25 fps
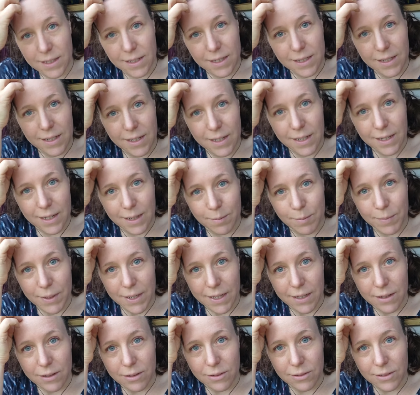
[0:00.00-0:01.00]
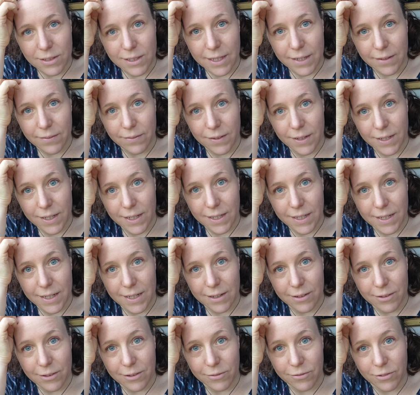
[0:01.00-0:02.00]
I am now safely
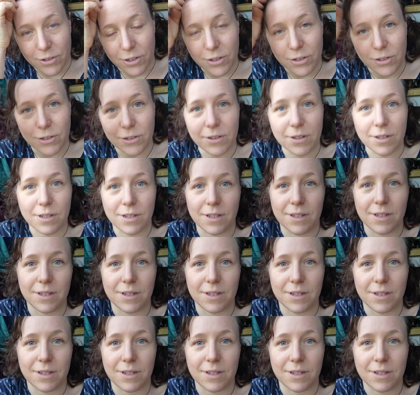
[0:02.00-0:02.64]
down the road,